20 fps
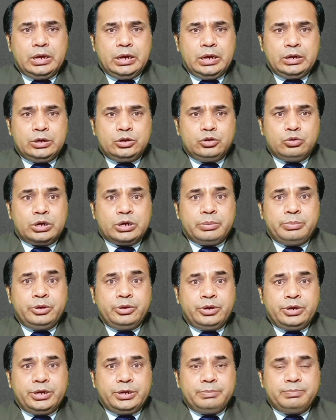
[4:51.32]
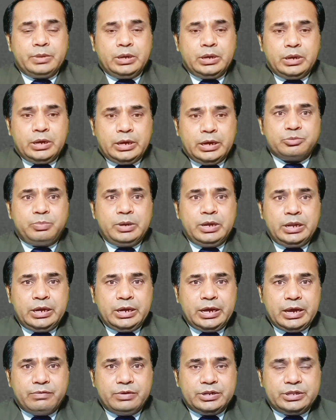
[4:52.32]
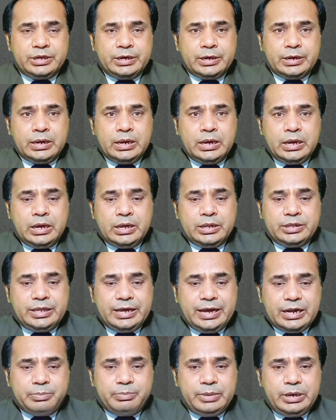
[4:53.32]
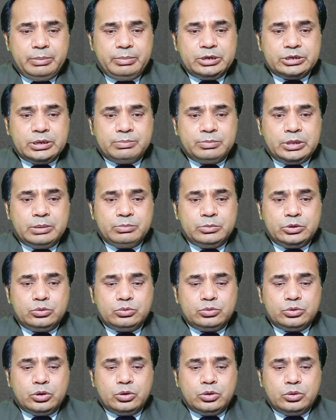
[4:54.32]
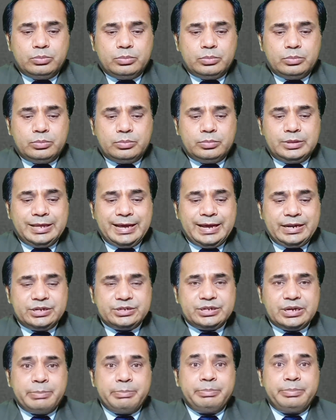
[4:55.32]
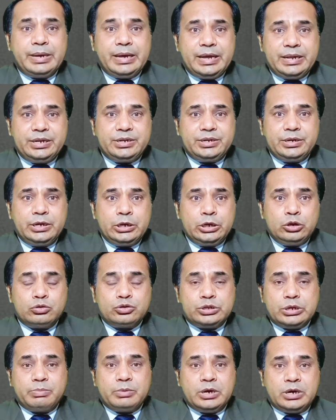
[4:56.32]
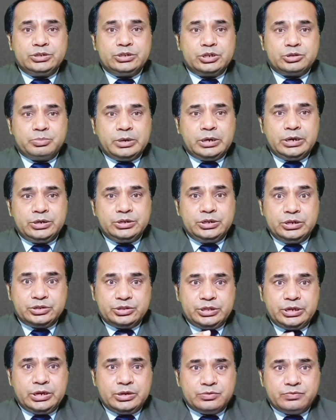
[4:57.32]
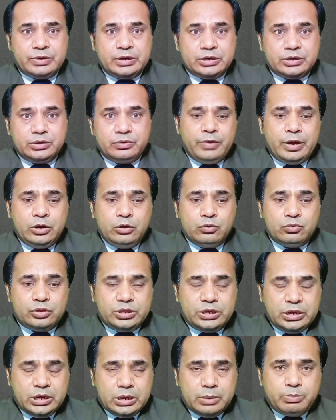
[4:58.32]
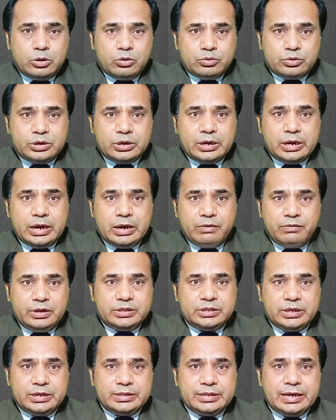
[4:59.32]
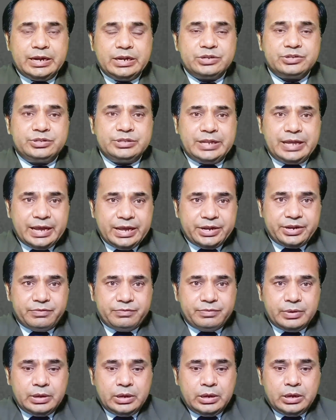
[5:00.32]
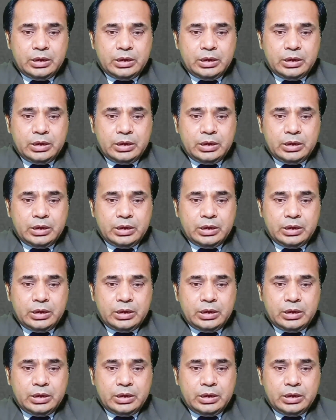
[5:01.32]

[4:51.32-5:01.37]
and your community, explaining everything, that maybe sometimes you know that is embedded in your subconscious mind, these things. But when you think about everything that is negative,